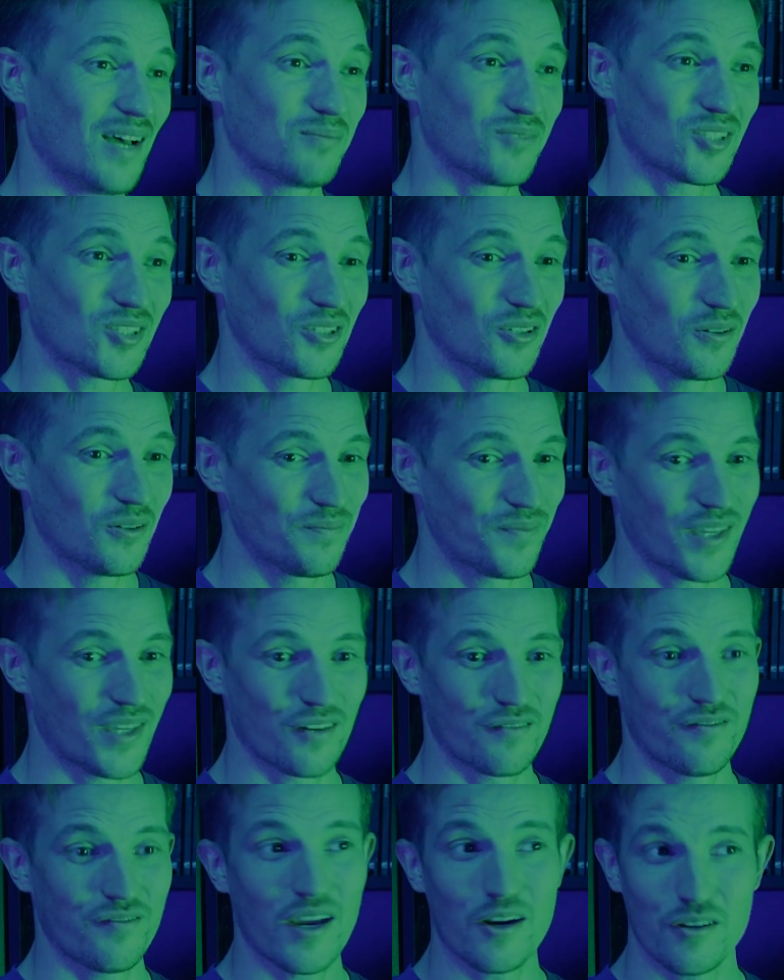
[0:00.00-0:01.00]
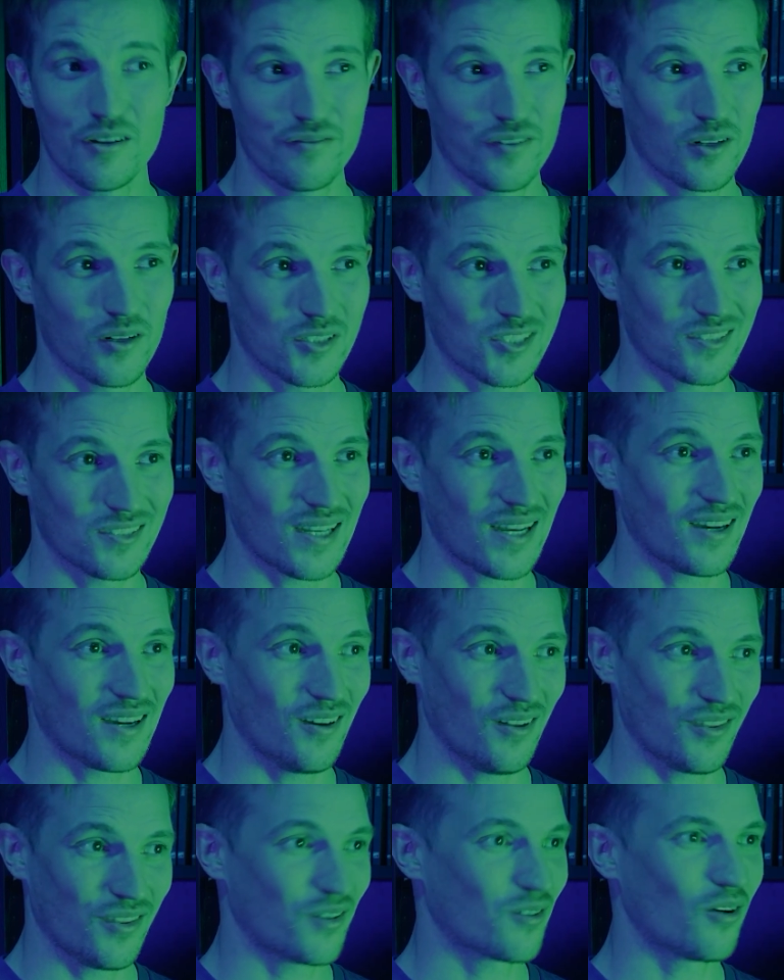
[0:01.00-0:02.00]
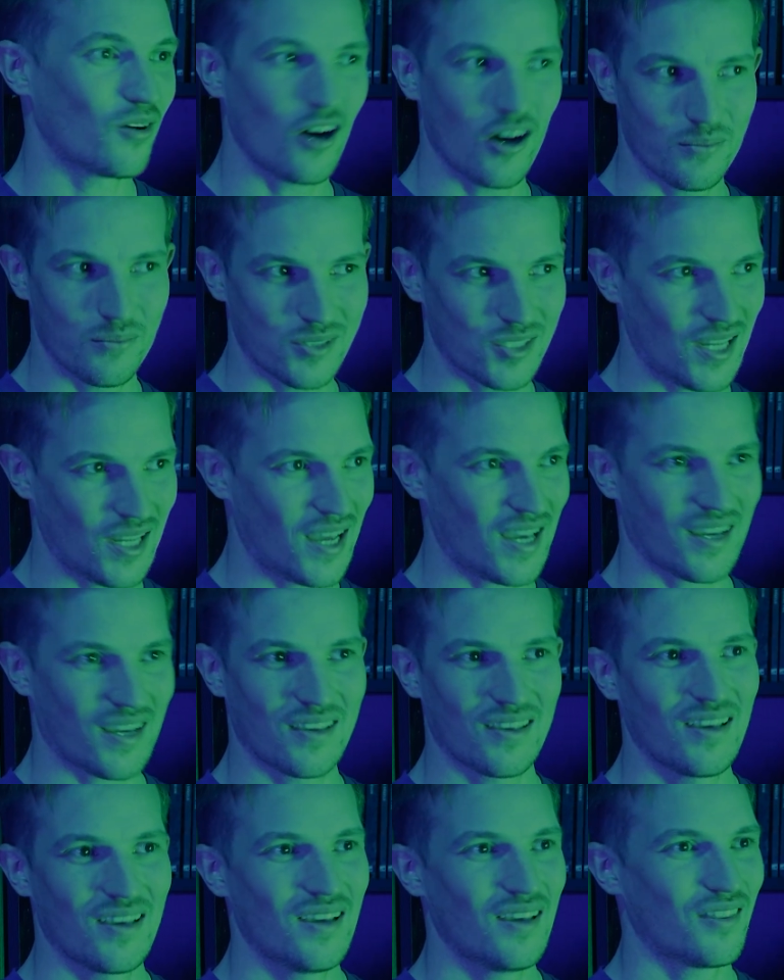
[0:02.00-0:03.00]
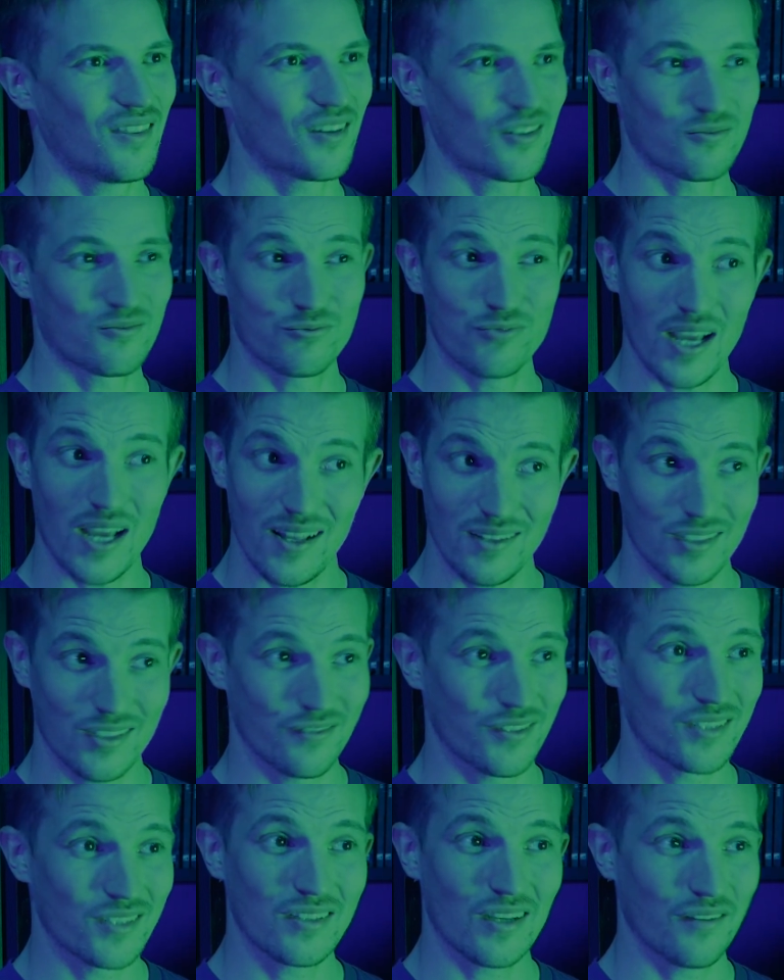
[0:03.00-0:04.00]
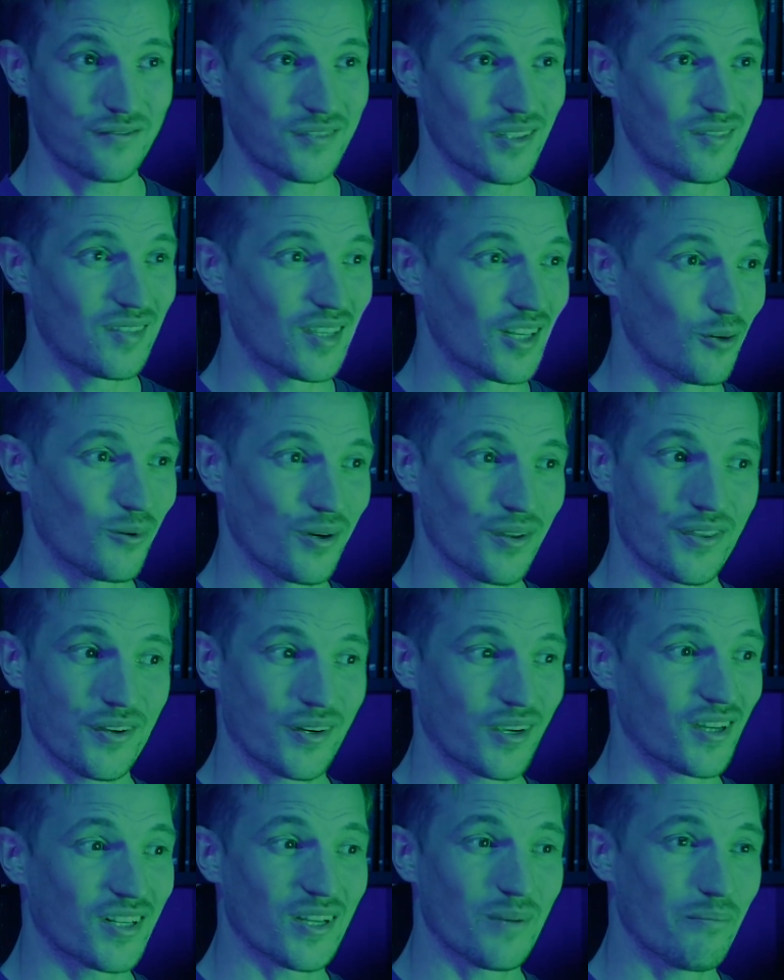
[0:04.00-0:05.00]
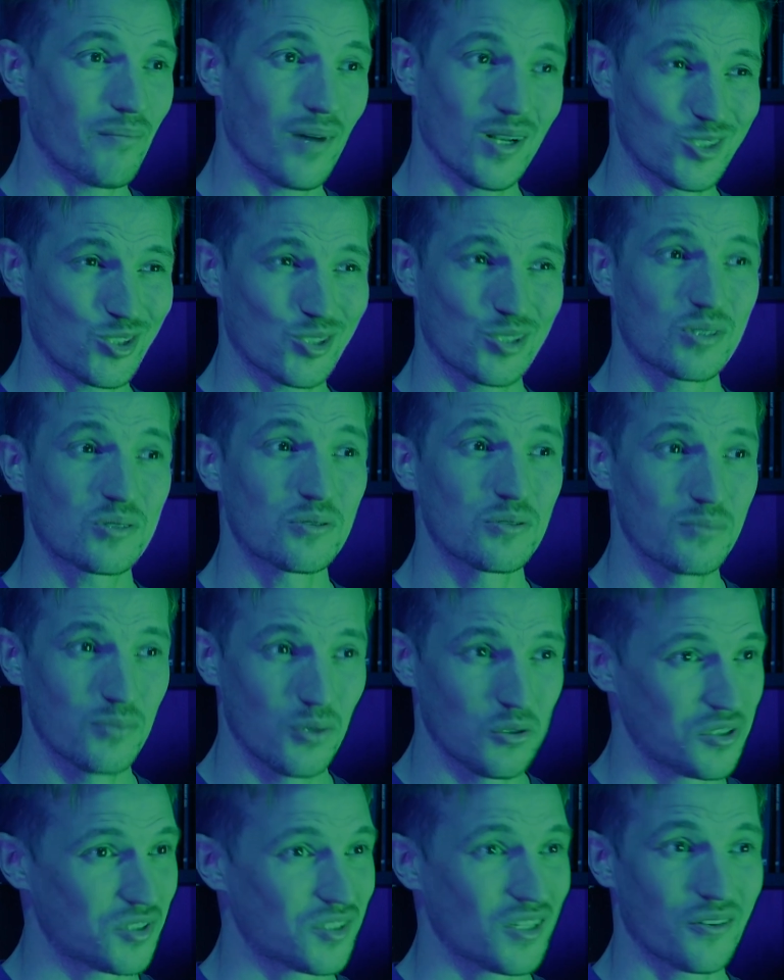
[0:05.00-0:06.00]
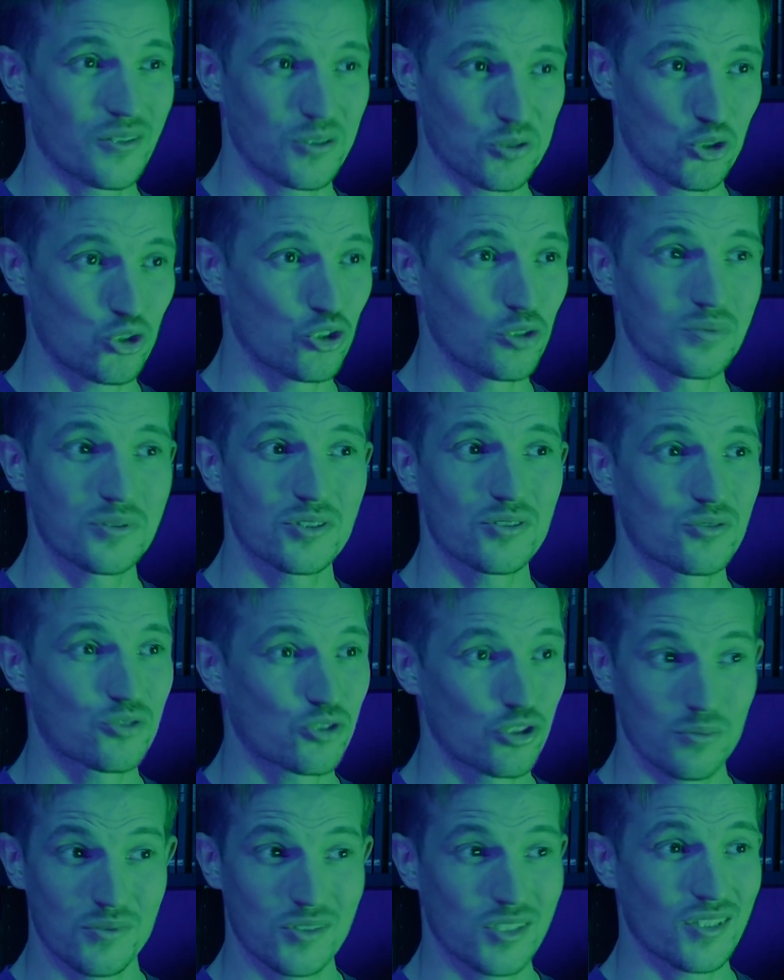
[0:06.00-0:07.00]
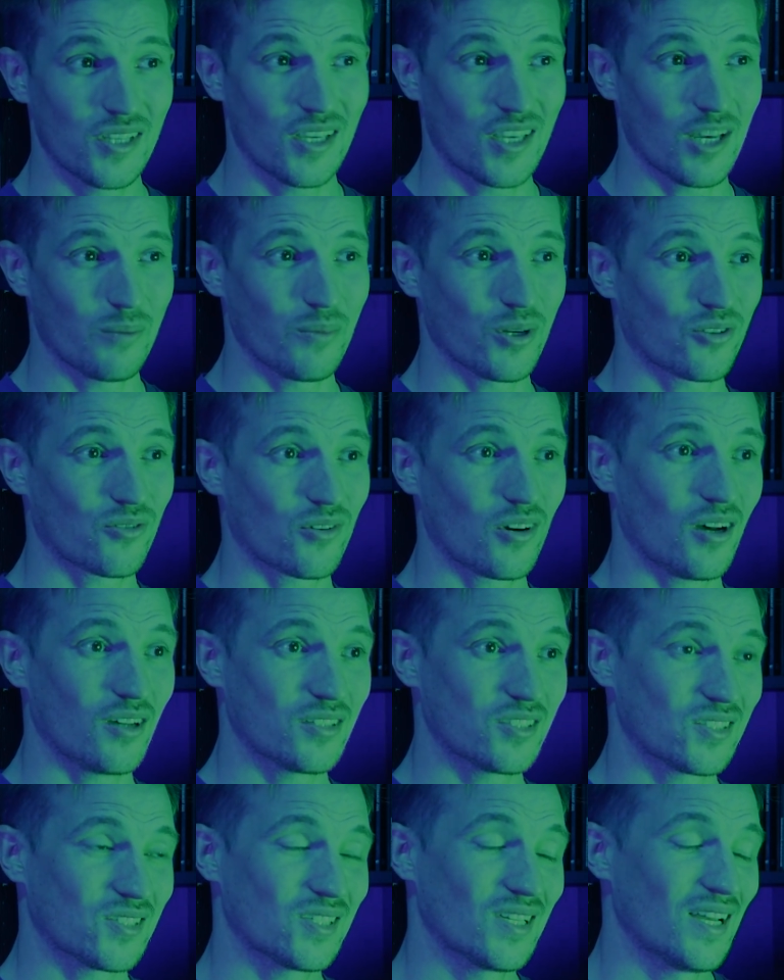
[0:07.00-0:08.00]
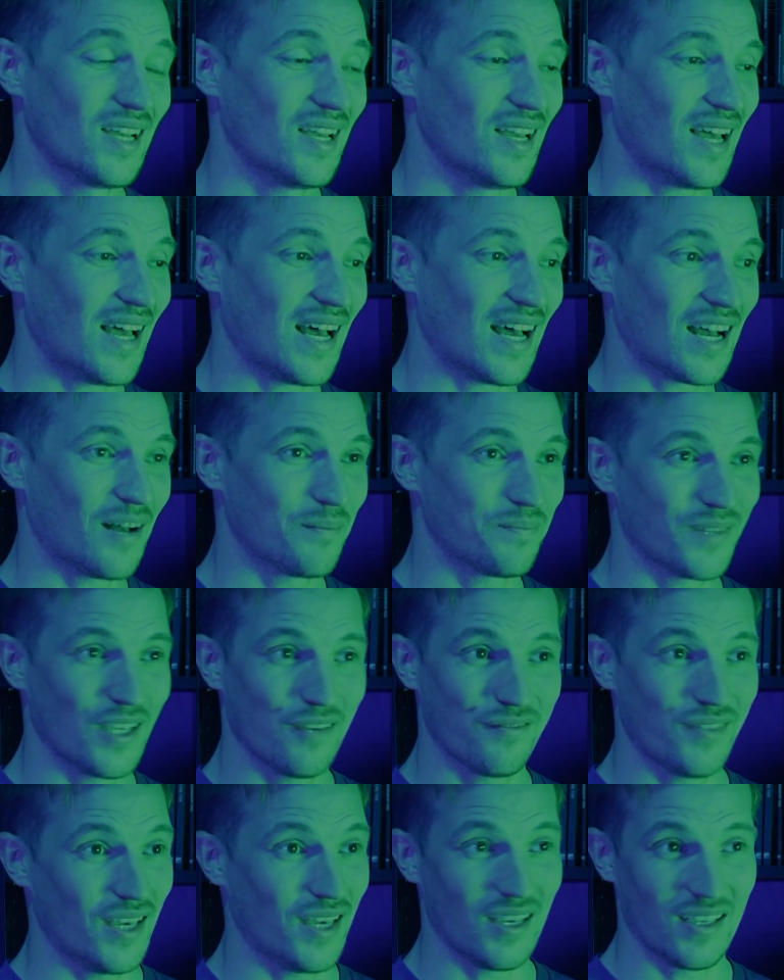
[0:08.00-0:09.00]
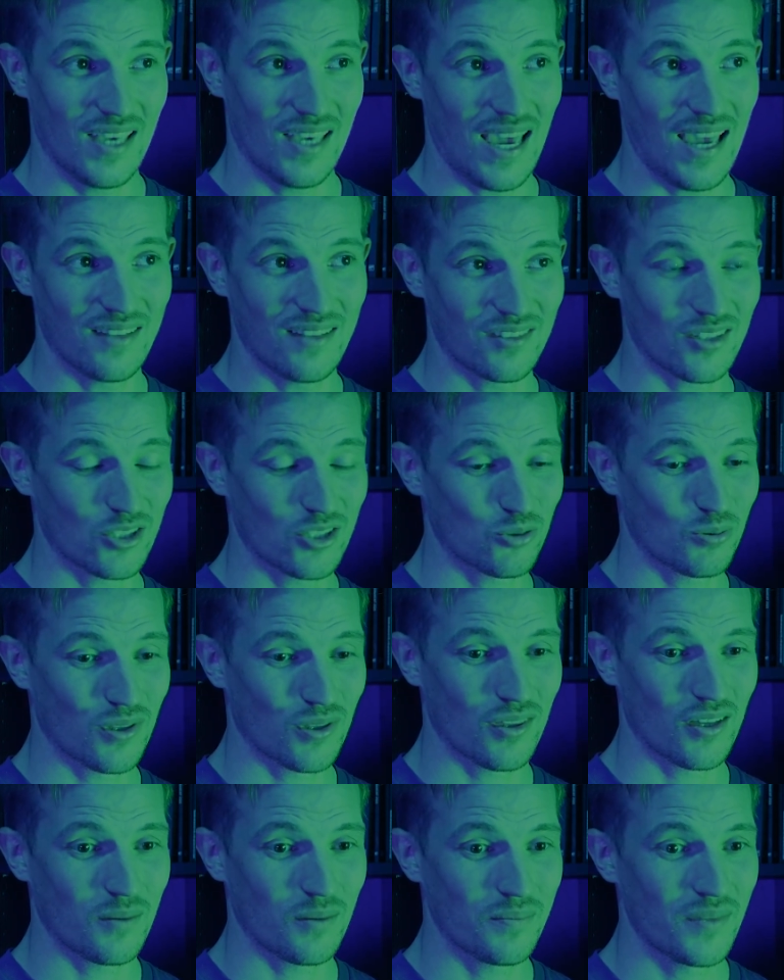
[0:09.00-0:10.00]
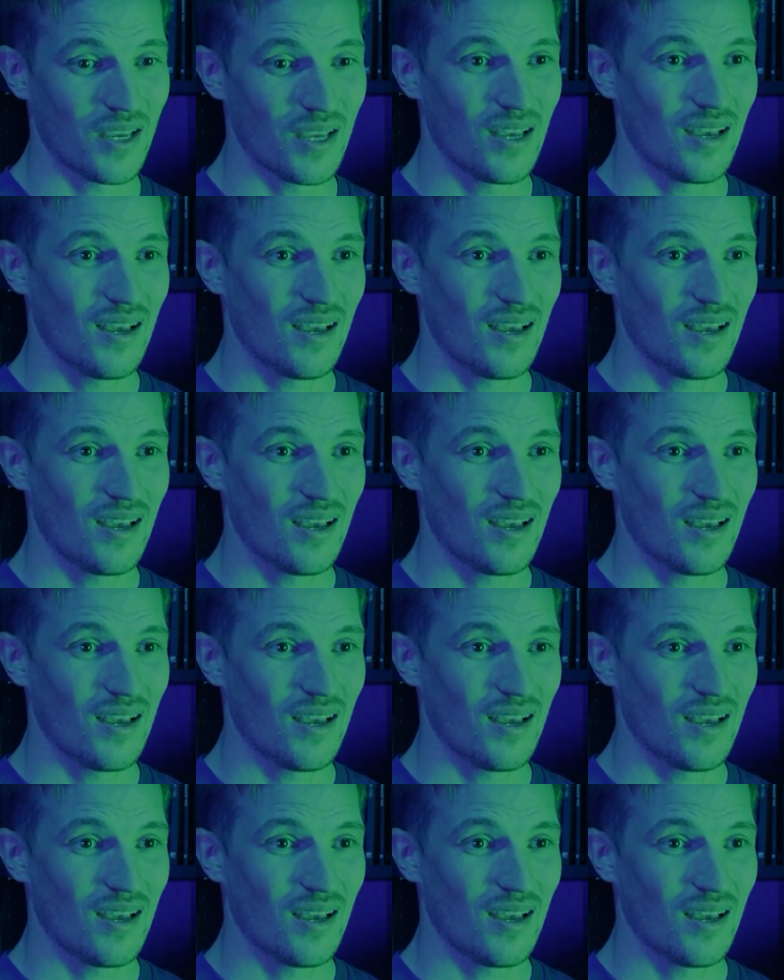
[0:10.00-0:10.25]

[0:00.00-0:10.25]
So they're very versatile. They're obsec. They're relatively tough to deal with. They're going to munch through most other troops that they come across if they can get in touch with them.